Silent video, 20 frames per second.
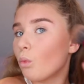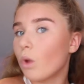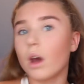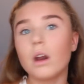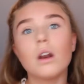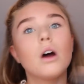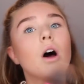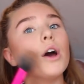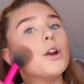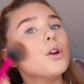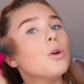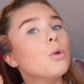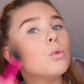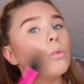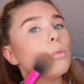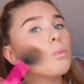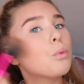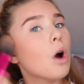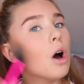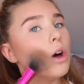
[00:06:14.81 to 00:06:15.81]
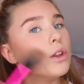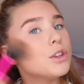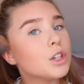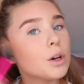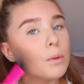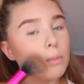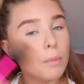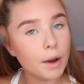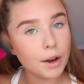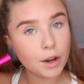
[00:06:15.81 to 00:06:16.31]
And I don't bronze
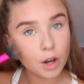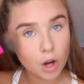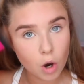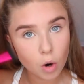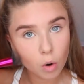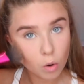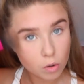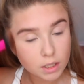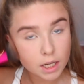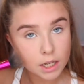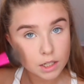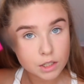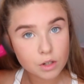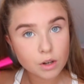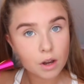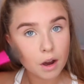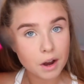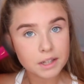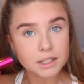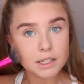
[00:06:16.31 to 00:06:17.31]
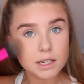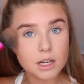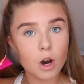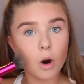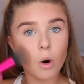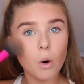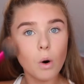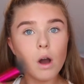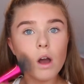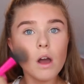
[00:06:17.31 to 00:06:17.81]
up my nose, as you guys
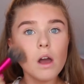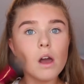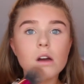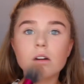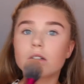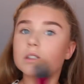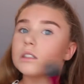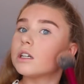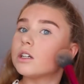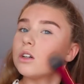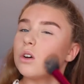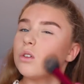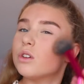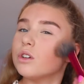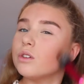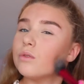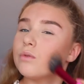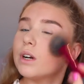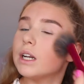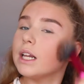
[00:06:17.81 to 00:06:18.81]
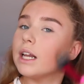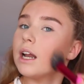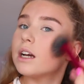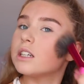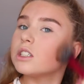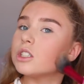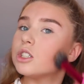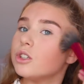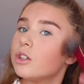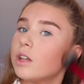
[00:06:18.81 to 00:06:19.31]
know, because I don't really
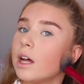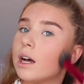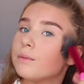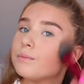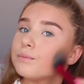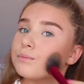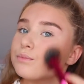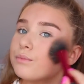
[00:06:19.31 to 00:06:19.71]
like to do that.